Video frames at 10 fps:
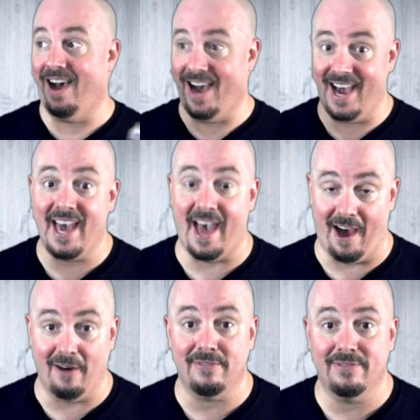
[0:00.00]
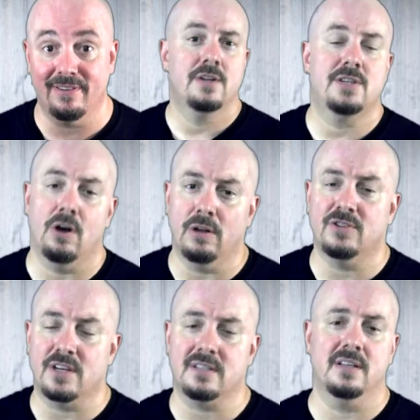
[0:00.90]
I have. Don't
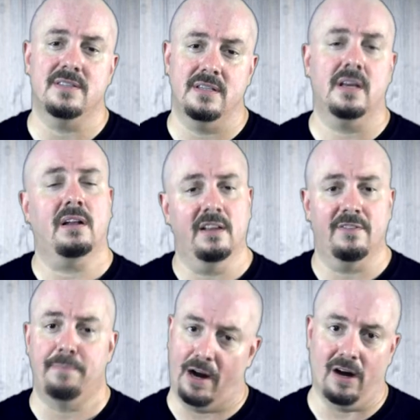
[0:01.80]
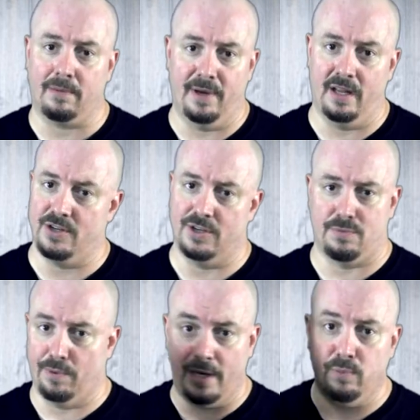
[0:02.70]
just listen to Cliff Barackman and just
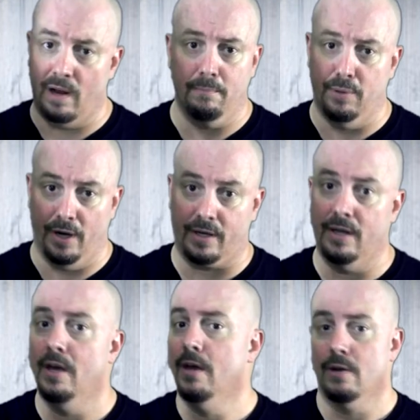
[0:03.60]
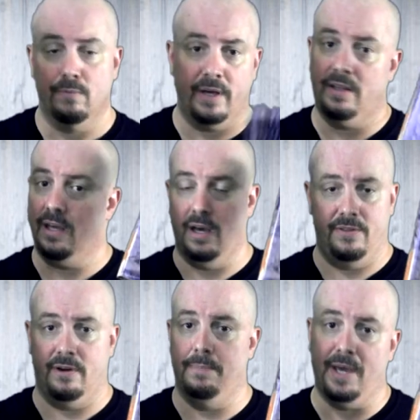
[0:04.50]
read one book. Read the
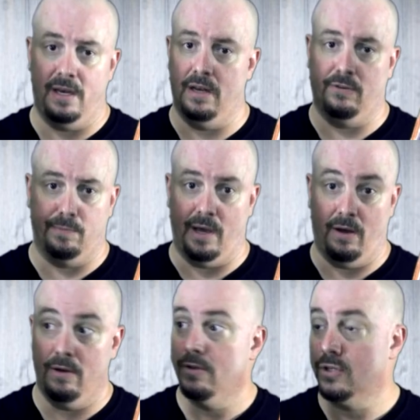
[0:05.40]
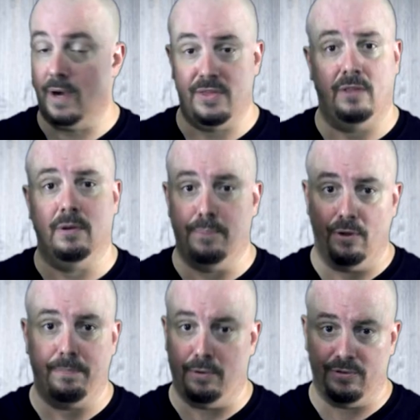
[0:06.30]
other opinion as well. Do I think they're
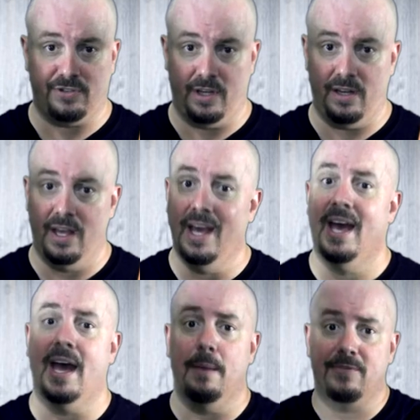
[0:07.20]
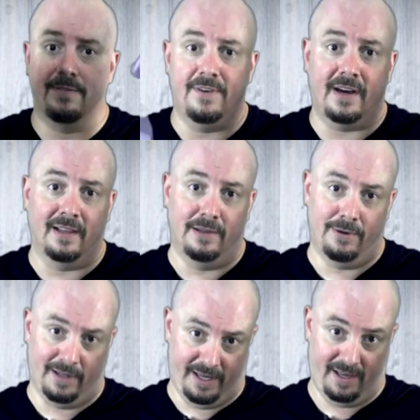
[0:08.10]
both bullshit?
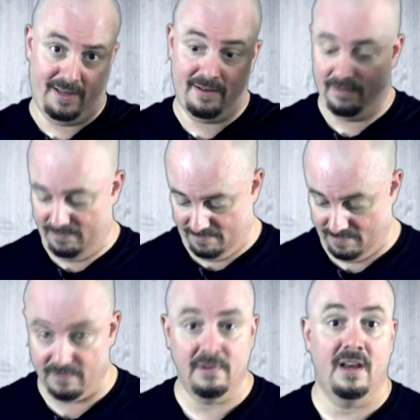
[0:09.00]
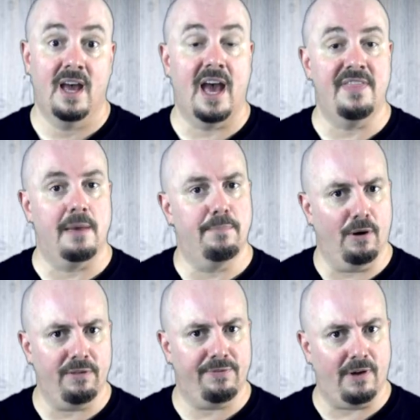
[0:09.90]
Absolutely and they
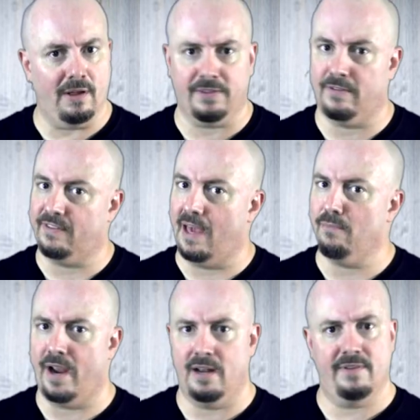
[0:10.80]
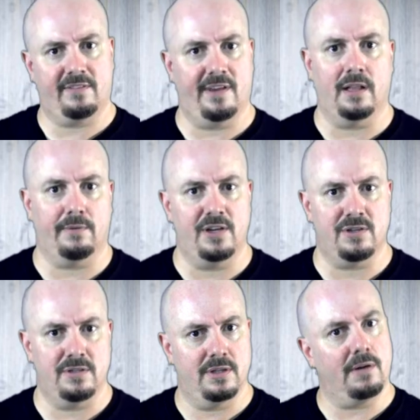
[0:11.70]
both fall at the same rate of
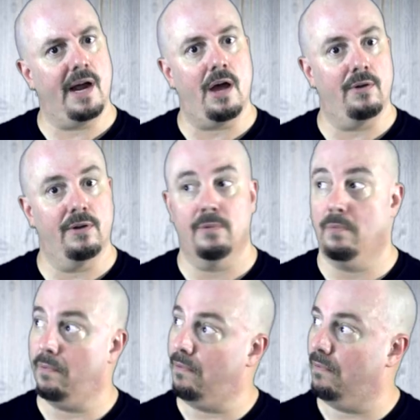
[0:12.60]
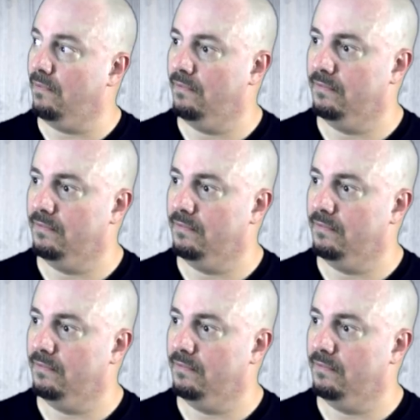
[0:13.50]
acceleration to the ground. Hmm.